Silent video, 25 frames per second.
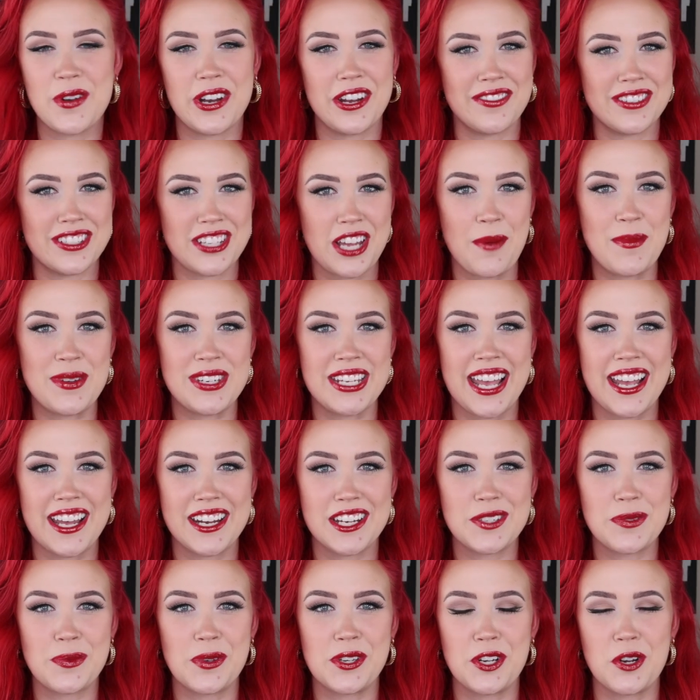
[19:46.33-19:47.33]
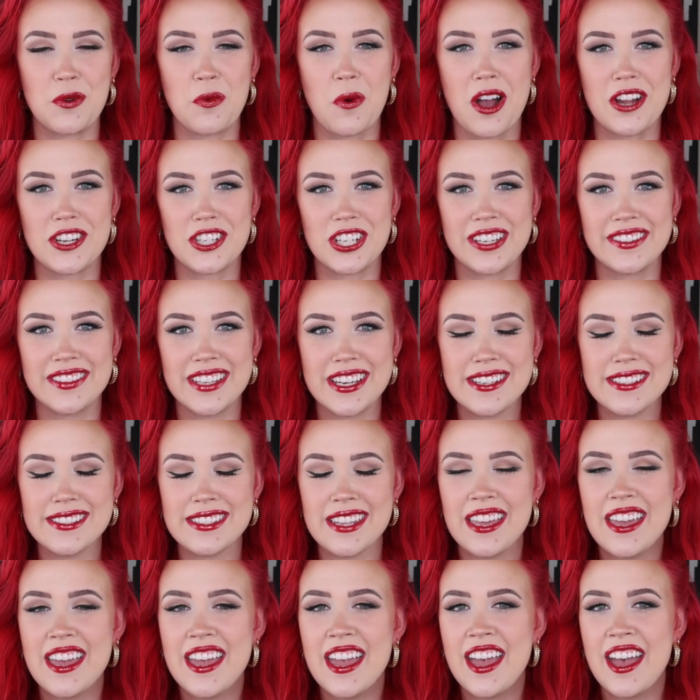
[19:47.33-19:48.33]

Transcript: whatever time of day it is when you're watching this.